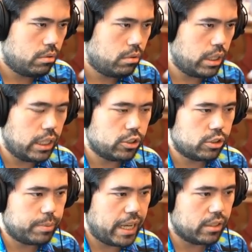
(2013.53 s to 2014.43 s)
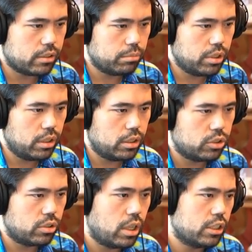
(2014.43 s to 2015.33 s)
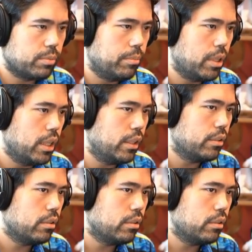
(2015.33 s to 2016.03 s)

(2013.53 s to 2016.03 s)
Yeah, I just spazzed completely and just lost my mind.